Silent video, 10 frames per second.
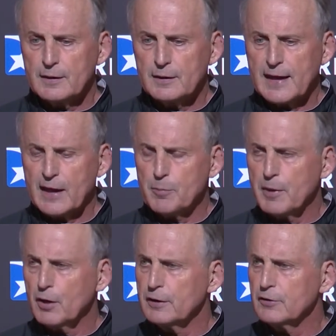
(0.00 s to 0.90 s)

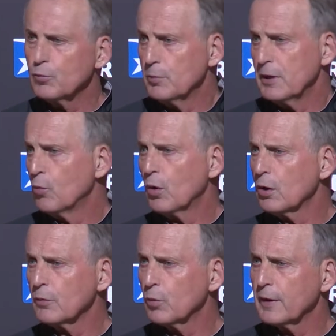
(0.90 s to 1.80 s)
accountability would be the
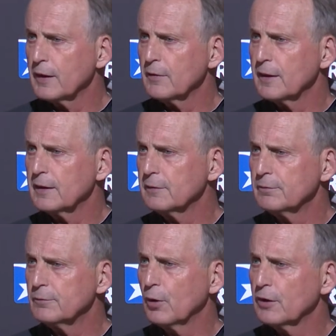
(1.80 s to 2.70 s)
word, where they, they
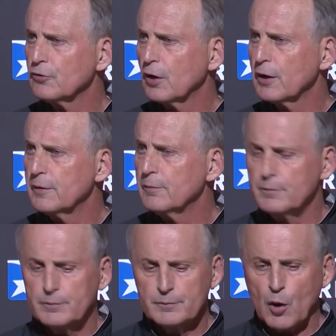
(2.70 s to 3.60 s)
really started
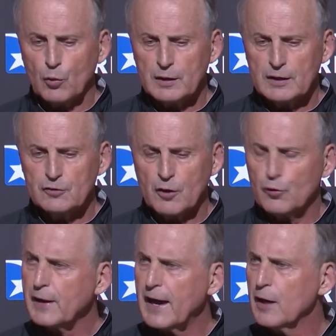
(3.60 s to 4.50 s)
holding each other
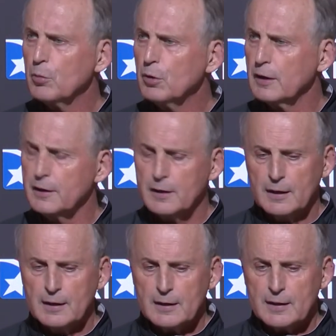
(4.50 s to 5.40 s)
accountable and
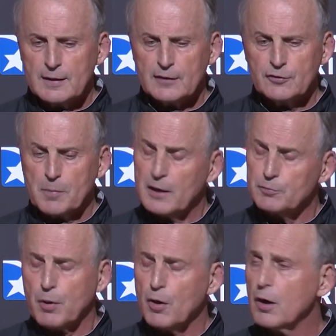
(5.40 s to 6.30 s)
that's the
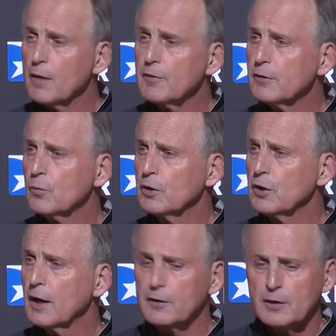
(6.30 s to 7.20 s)
best part of it. When you
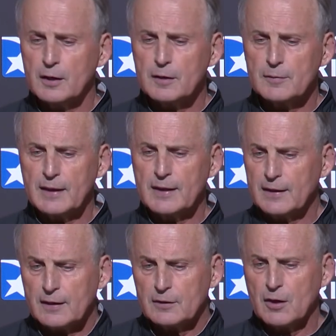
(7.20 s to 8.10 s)
got a, a I,
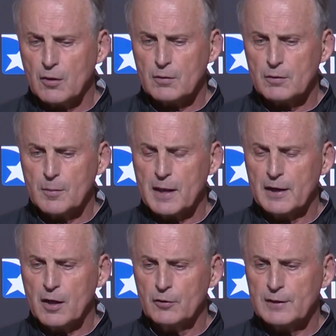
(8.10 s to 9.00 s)
I talk about
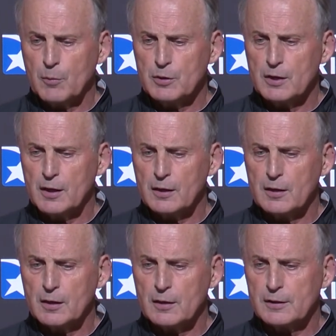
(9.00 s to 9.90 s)
it all the time. When you got a,
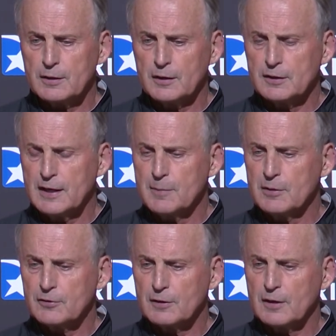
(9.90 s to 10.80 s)
a, a team
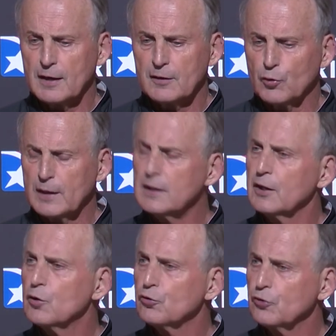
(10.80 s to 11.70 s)
that's got great
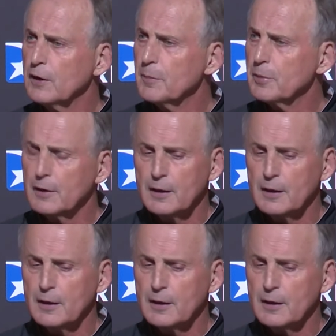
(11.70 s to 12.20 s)
leadership,